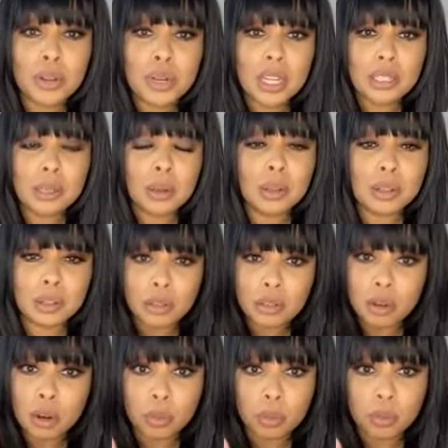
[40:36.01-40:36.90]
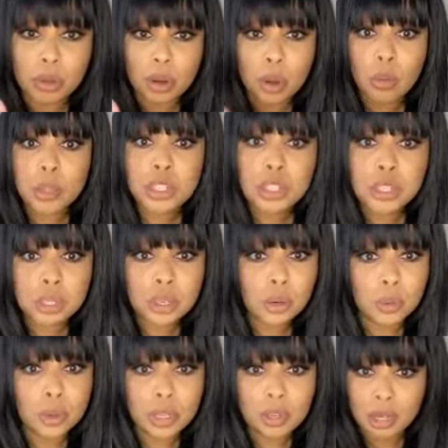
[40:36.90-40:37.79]
You need to, know what you're
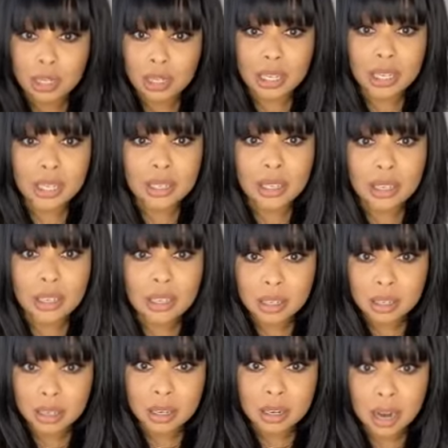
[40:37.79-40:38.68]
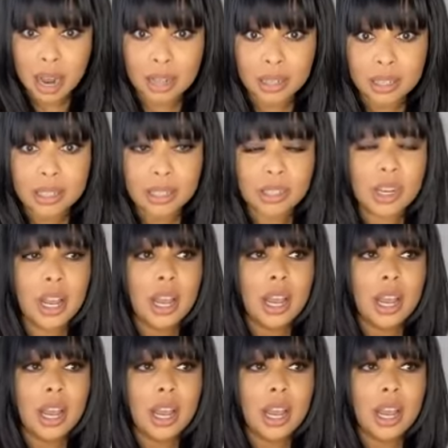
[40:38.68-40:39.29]
doing. You need to get the knowledge.